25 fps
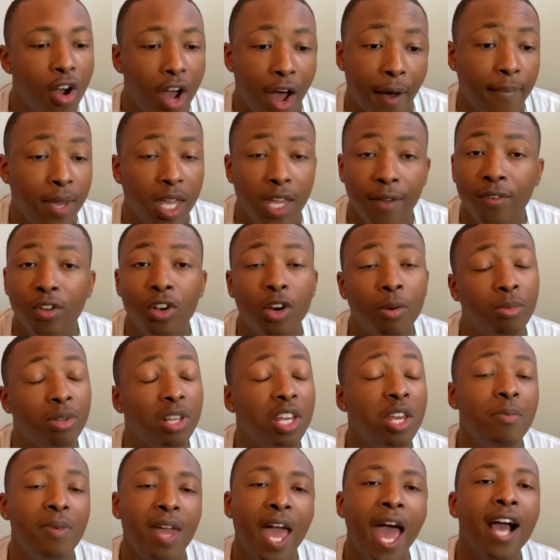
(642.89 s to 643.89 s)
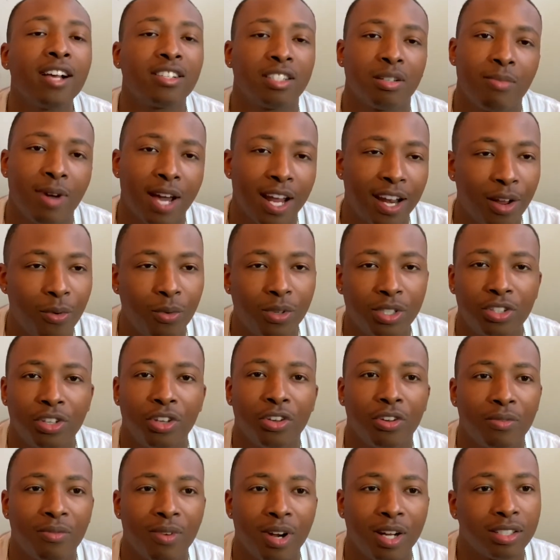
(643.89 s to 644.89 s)
I mean, if you don't believe me, ask somebody that went to
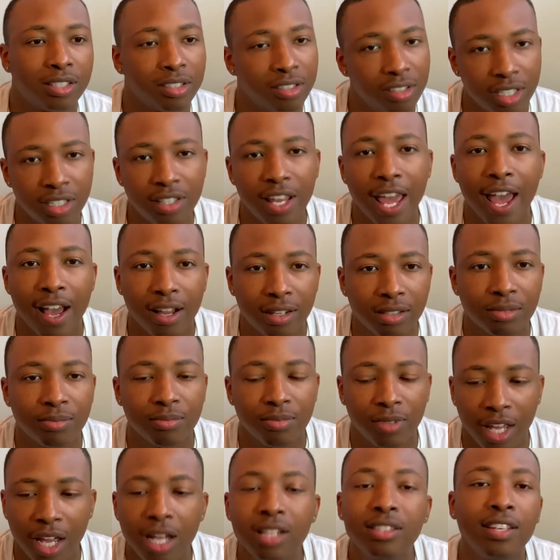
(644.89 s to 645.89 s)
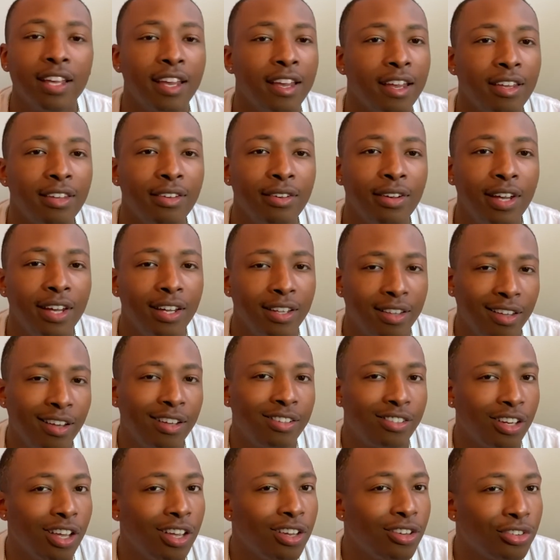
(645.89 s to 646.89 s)
university. Just ask them. They'll tell you. They'll
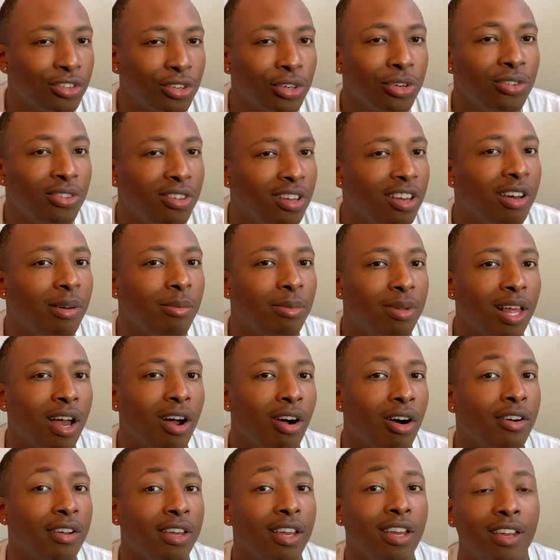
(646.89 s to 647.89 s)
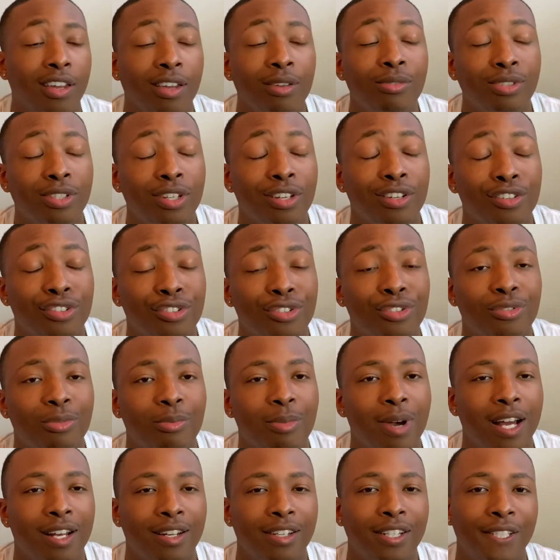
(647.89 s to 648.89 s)
tell you the truth. They'll be like, oh, yeah, he was telling the truth
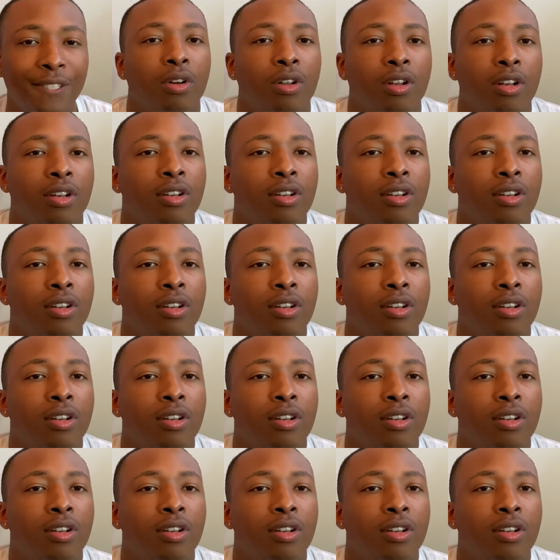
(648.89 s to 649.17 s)
about that.